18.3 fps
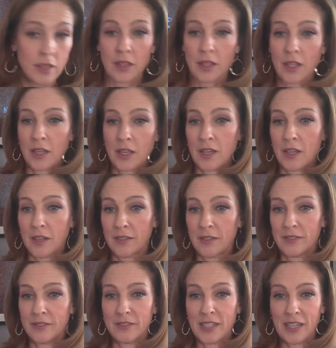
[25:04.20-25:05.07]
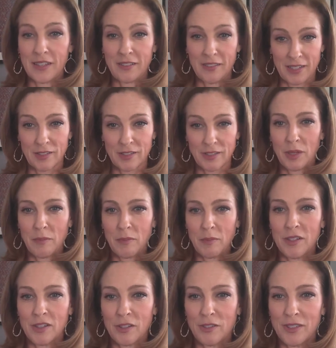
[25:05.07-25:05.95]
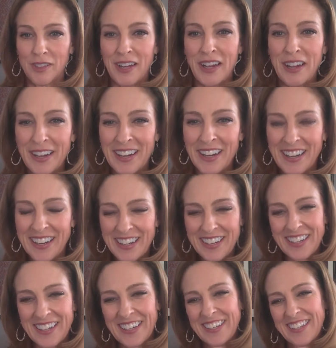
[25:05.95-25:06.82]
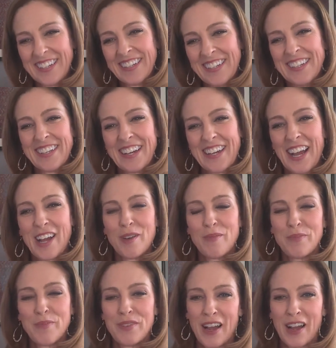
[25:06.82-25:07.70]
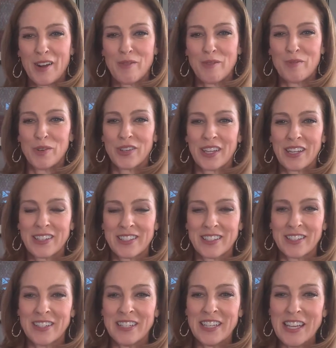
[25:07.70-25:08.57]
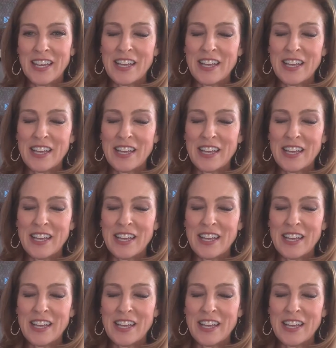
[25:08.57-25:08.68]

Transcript: That's what I'm going to do. I hope we'll get to